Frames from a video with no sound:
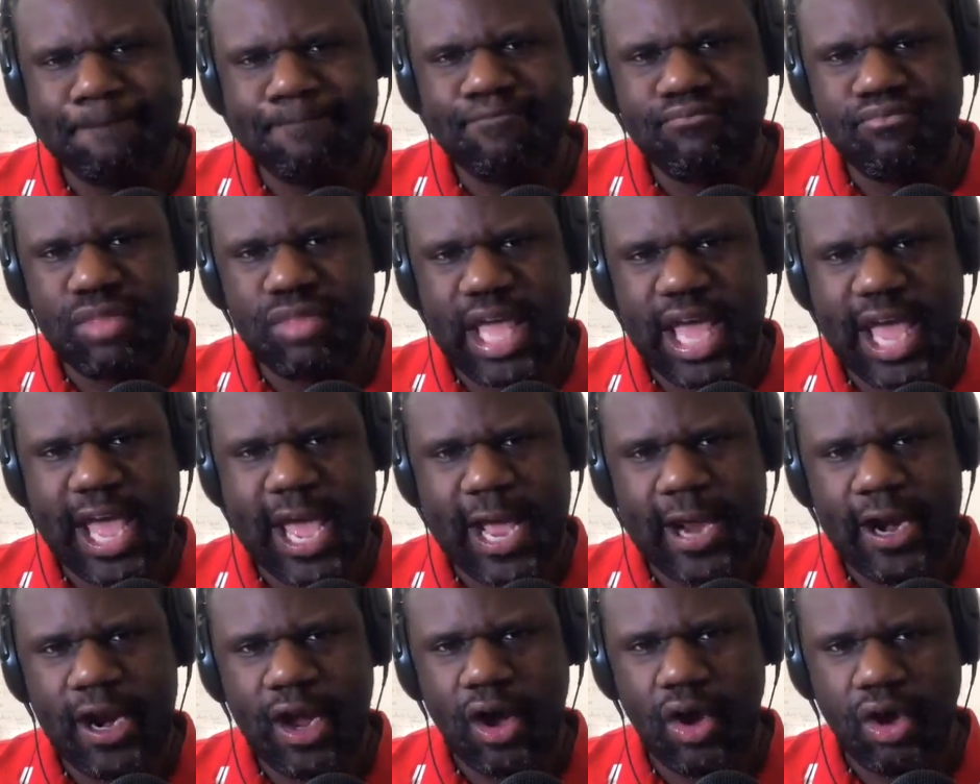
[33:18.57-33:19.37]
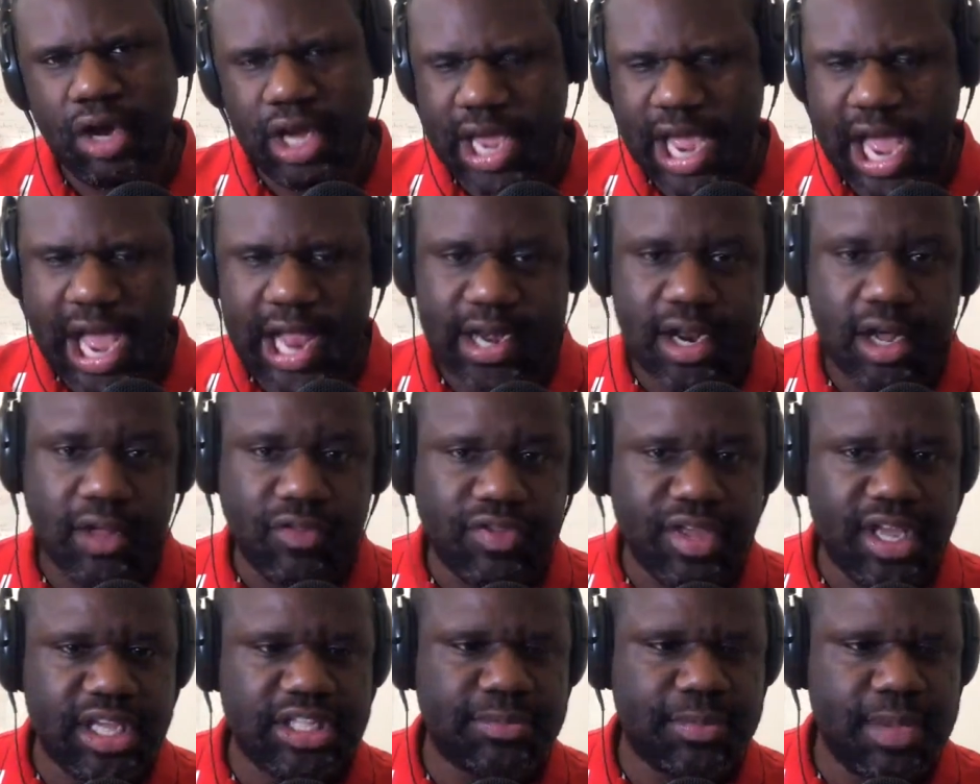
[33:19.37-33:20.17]
that okay, I know
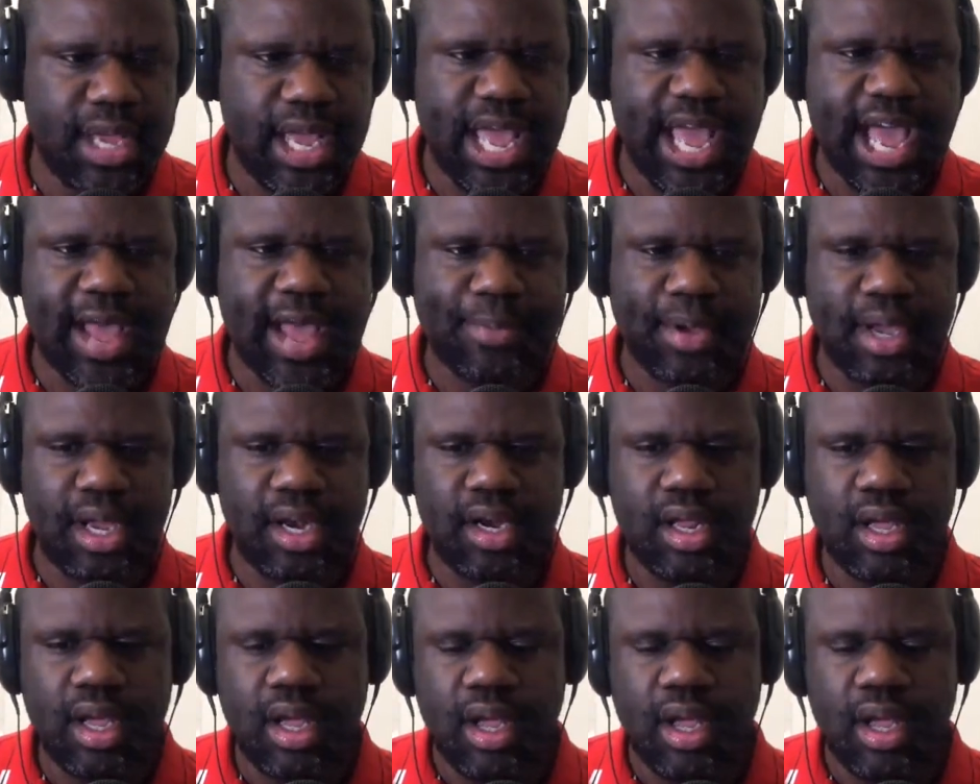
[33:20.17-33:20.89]
things may happen,